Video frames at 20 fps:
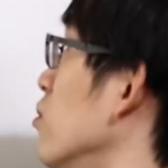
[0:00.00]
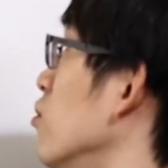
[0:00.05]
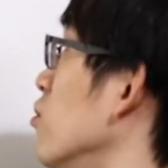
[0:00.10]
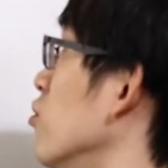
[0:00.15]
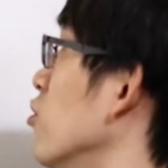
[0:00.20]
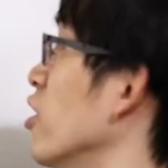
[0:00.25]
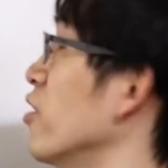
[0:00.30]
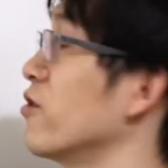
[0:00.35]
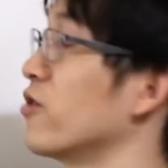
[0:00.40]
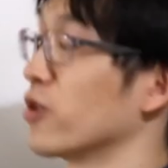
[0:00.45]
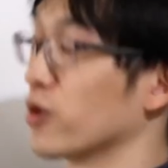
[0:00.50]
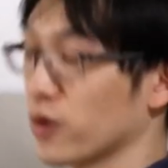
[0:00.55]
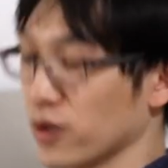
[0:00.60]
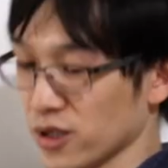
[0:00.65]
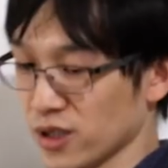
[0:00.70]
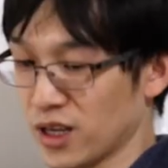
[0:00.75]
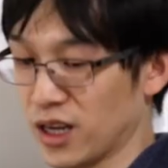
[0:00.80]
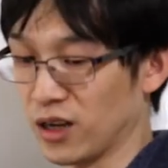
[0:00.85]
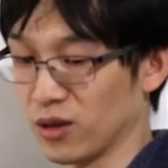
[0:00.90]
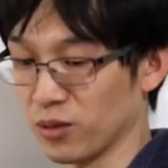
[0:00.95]
one
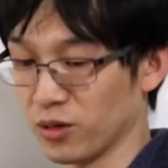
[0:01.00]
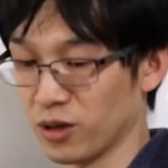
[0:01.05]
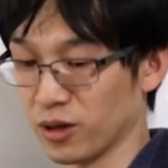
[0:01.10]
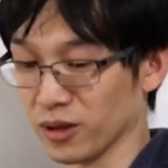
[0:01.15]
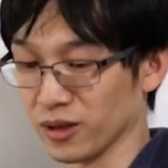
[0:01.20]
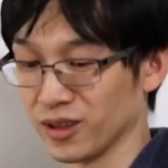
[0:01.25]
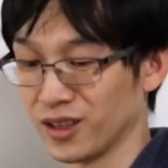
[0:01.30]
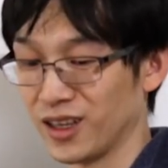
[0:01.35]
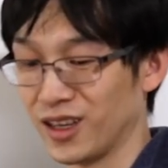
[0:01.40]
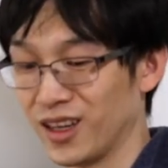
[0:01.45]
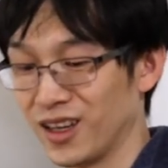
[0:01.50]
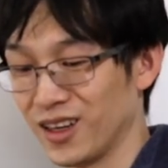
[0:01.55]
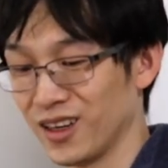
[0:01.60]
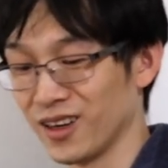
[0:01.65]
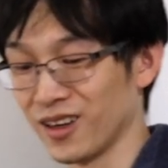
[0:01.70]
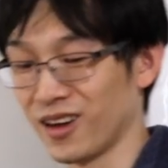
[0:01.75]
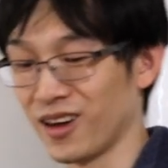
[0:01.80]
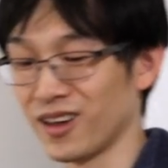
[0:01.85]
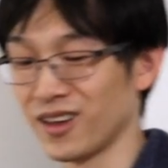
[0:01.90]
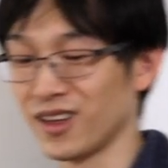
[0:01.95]
frequency output.
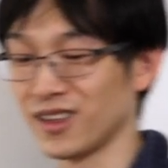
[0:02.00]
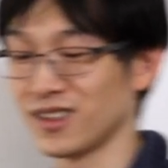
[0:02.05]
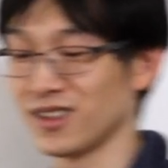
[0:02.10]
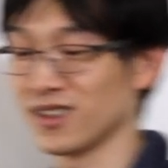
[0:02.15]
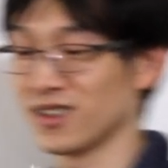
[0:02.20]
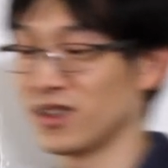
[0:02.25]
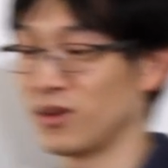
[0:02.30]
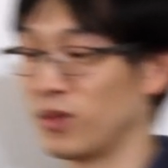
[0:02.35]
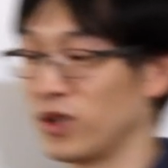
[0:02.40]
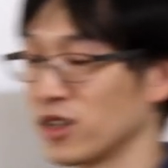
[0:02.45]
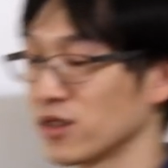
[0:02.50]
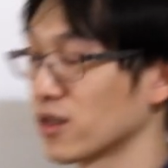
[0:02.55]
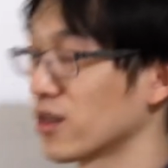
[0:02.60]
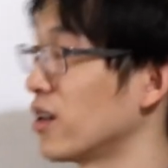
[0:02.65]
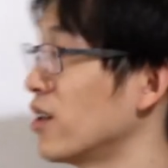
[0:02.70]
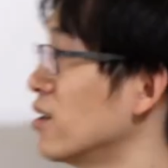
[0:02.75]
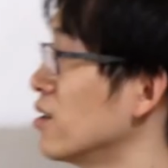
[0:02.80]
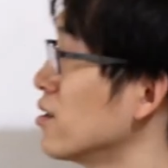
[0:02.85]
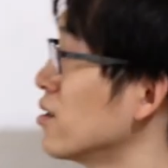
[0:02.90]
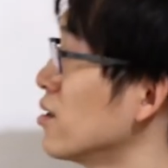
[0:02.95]
Okay, that's the simplest
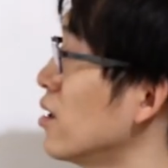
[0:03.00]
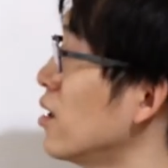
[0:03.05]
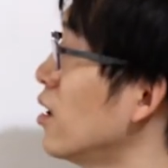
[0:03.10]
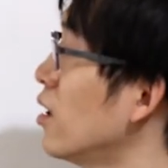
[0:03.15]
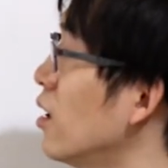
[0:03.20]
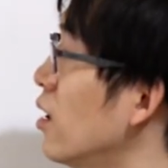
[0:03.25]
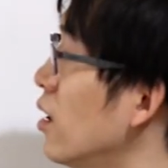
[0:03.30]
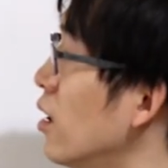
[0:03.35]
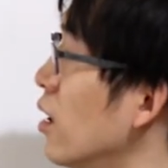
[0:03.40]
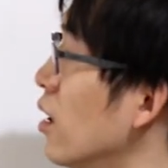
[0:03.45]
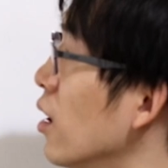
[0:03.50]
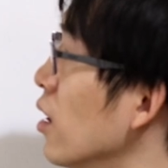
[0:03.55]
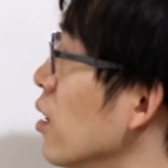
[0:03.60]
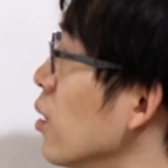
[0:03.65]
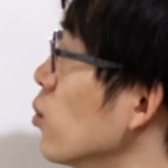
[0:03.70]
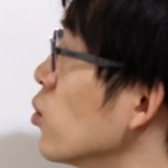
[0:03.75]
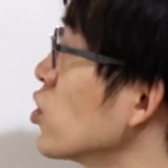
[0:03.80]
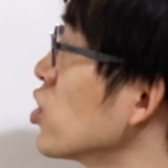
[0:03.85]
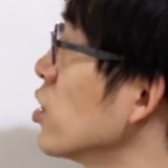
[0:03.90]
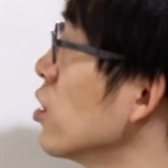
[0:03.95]
case.
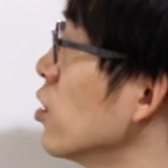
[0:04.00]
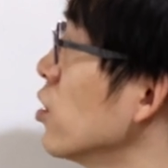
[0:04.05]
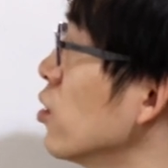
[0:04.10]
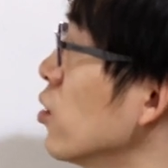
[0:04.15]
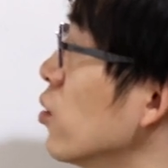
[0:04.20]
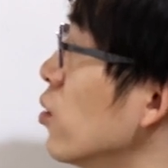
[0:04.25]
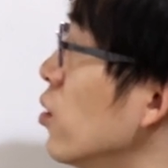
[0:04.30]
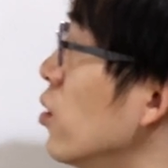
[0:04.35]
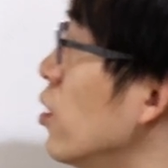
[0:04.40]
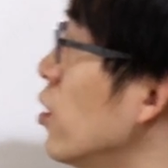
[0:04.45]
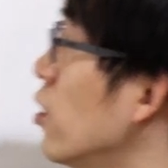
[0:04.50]
So